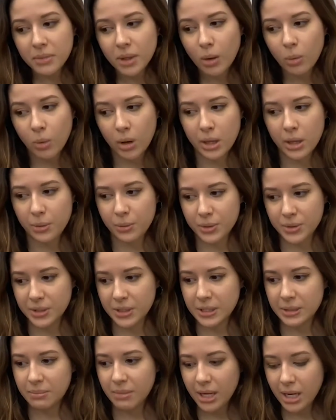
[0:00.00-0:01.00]
where there was
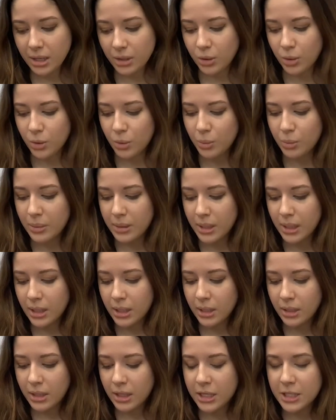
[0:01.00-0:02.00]
this man who,
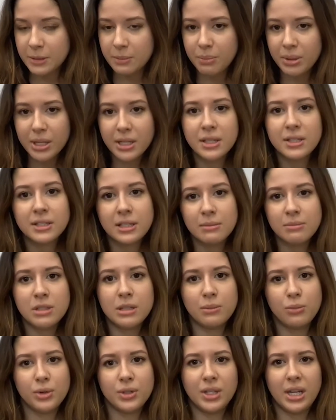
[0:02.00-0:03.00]
his biggest
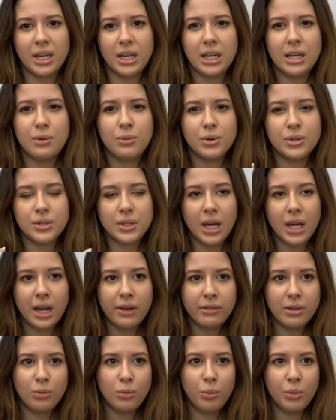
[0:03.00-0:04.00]
symptom was that he was
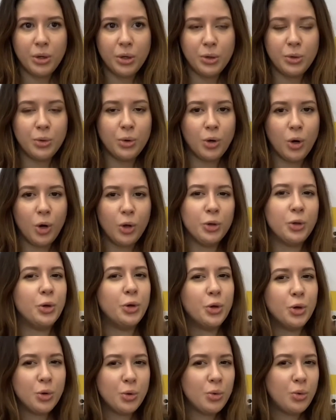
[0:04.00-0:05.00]
having what we could
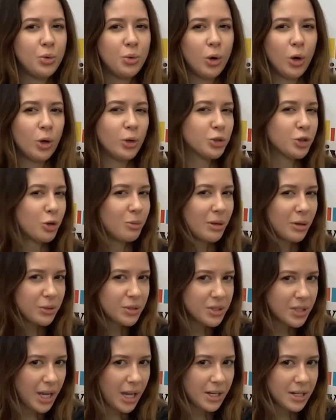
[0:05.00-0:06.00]
call new ultramental
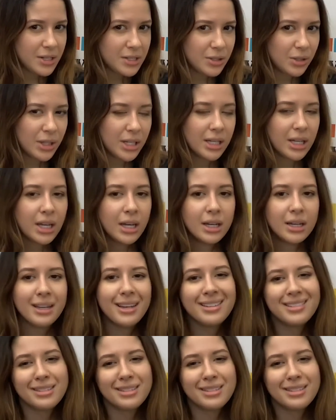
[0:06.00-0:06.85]
status. So like he has